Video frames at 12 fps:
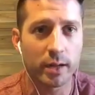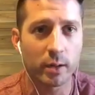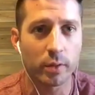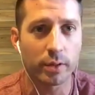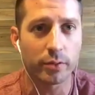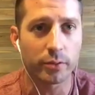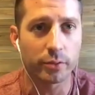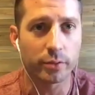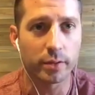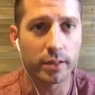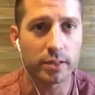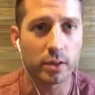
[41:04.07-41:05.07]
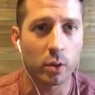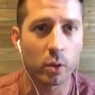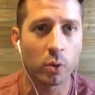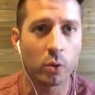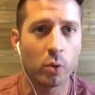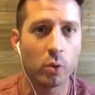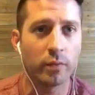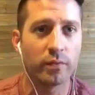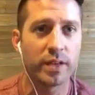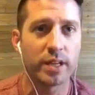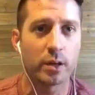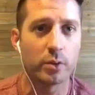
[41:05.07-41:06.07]
what I went through. It's a whole
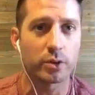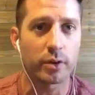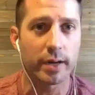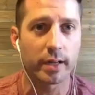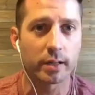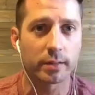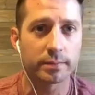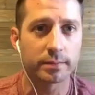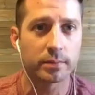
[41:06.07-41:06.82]
video training.